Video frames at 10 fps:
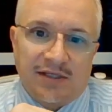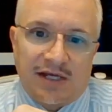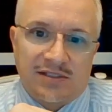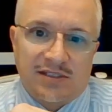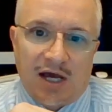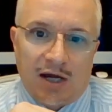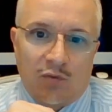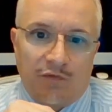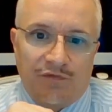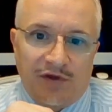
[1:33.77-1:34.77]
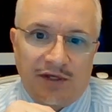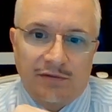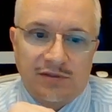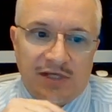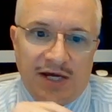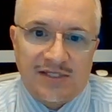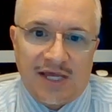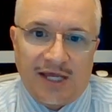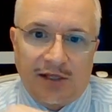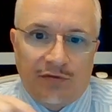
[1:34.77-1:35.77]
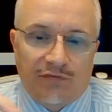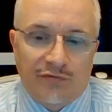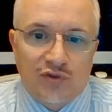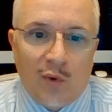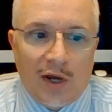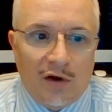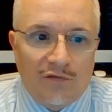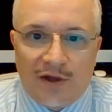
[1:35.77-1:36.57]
That sock will fit size 8 through 12.